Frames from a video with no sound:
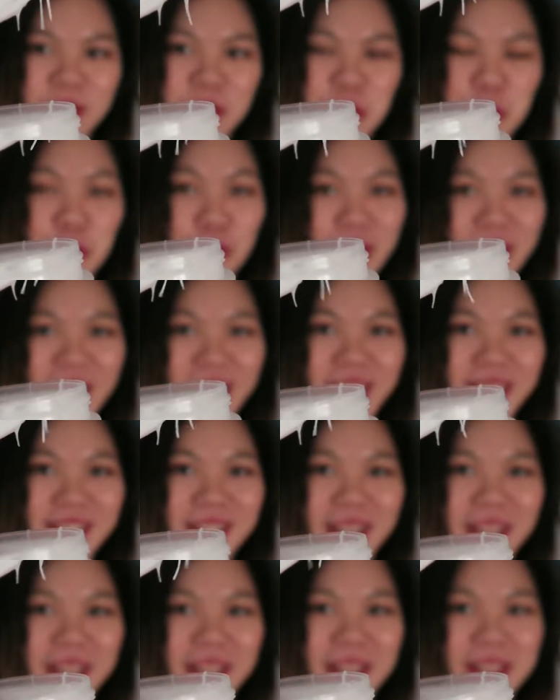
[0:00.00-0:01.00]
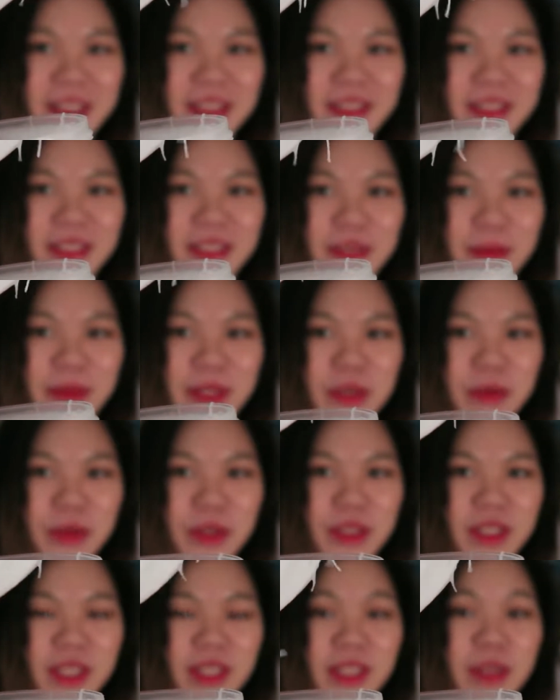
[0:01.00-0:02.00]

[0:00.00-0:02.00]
stringy, I guess is the best way to say it.